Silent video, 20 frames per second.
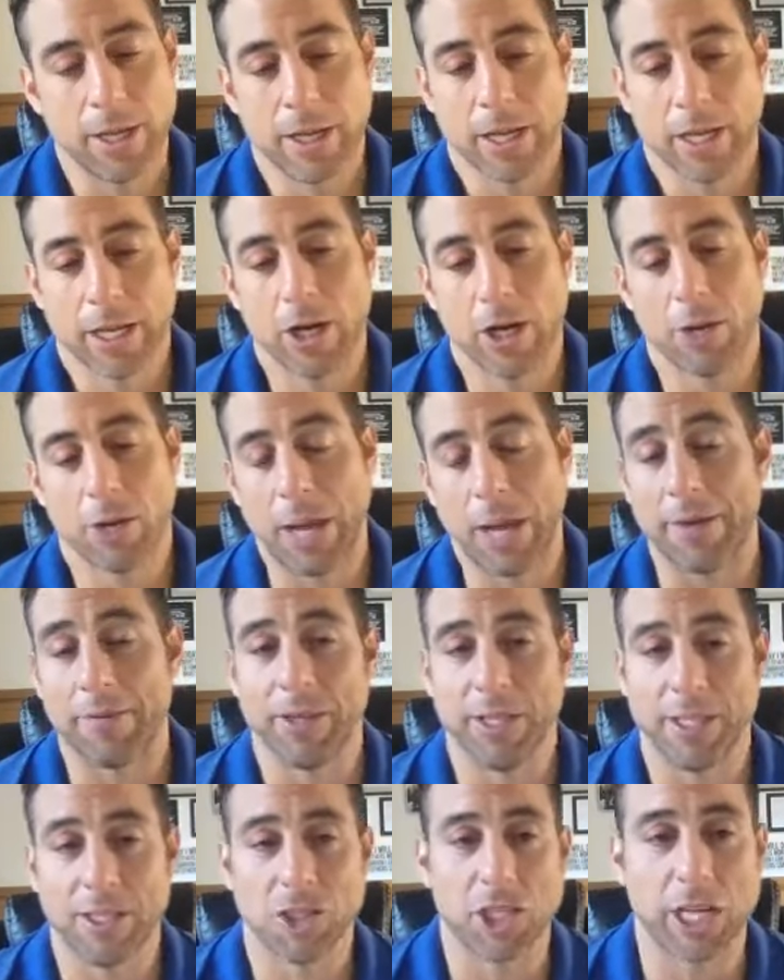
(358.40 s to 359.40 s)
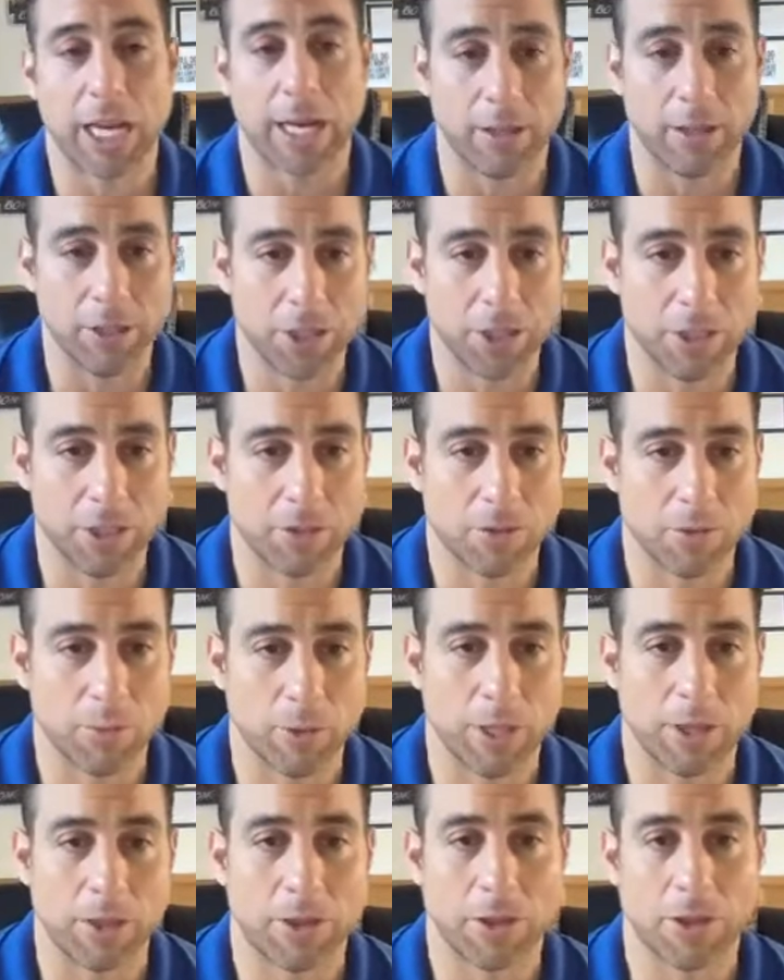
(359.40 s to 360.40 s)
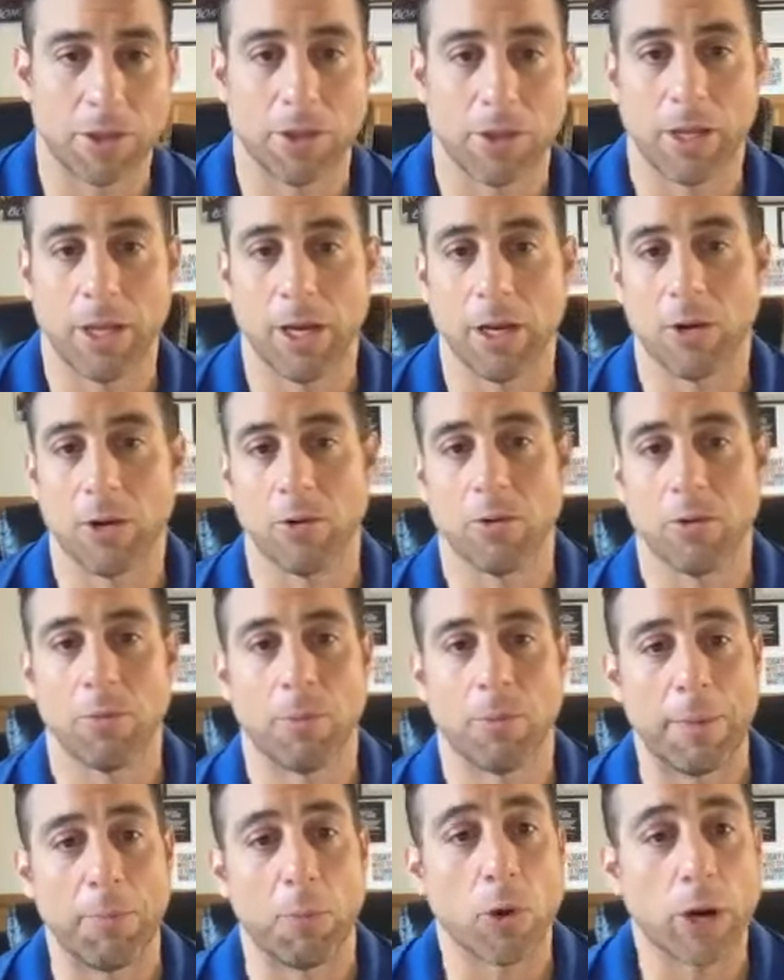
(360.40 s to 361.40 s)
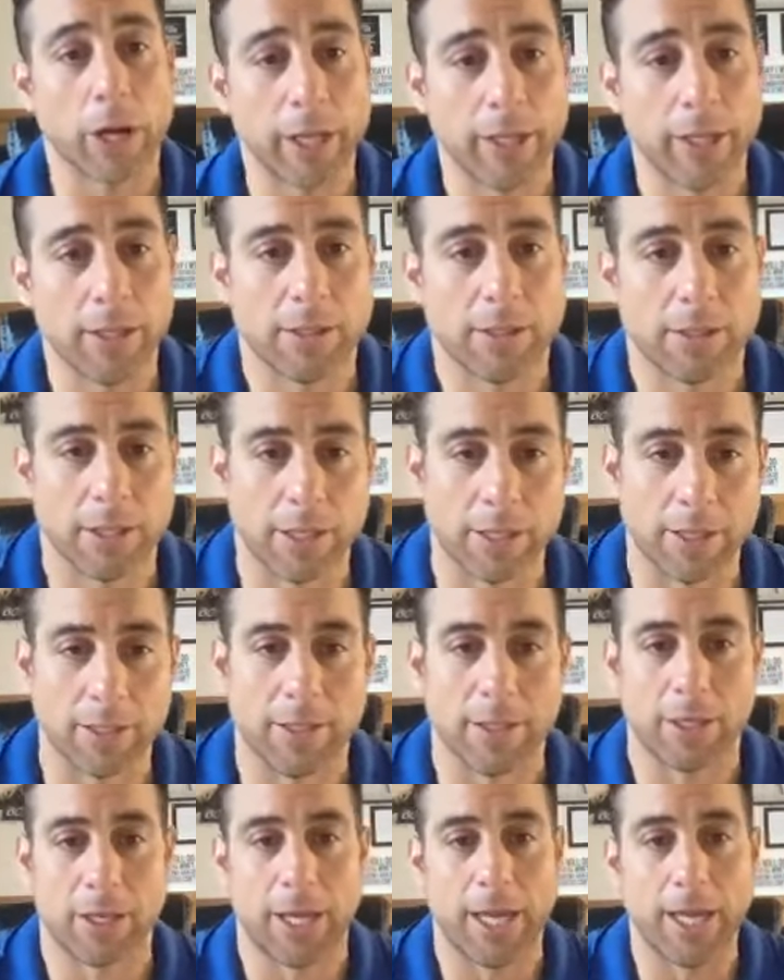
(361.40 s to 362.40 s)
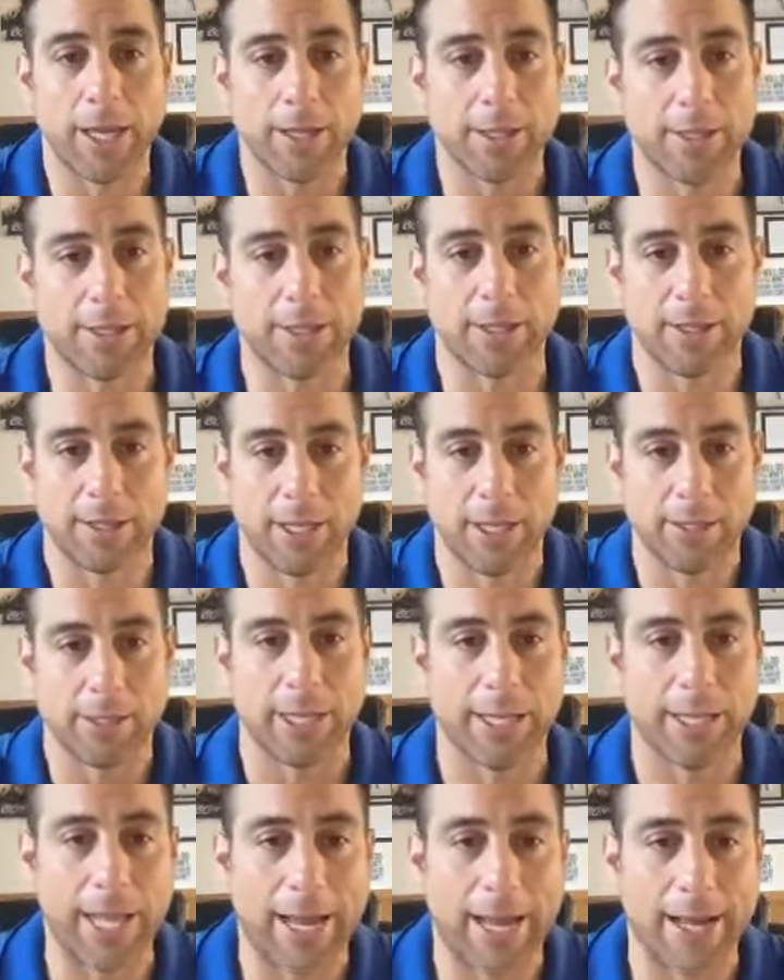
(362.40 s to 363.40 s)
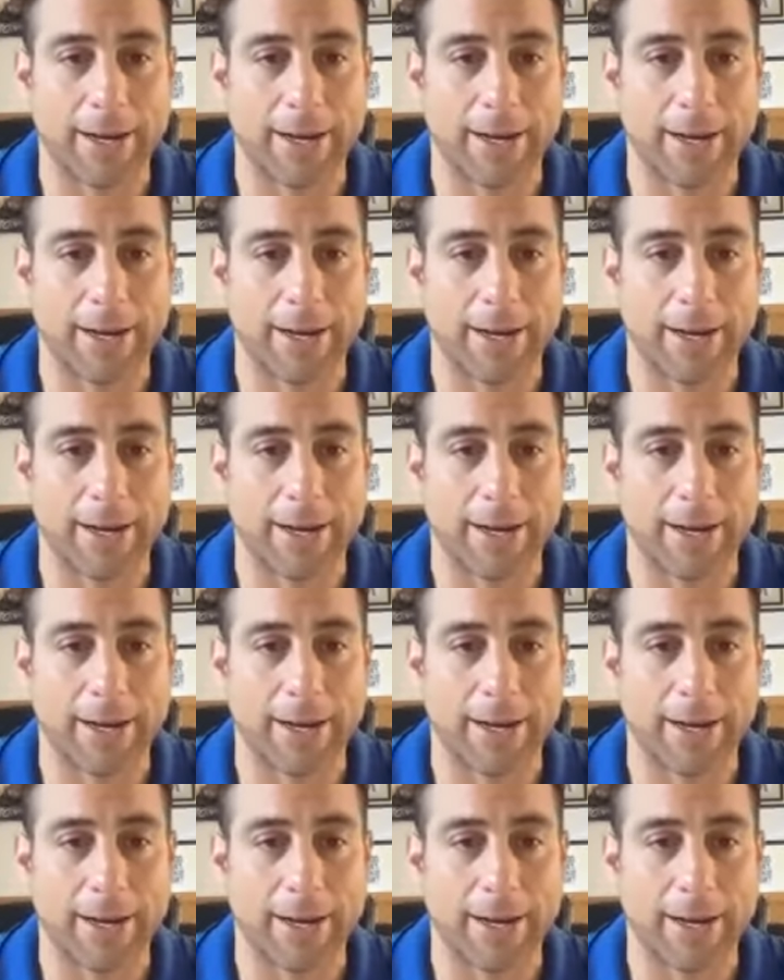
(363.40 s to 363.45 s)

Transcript: I'm having these challenges with, my mornings and the kids and things like that.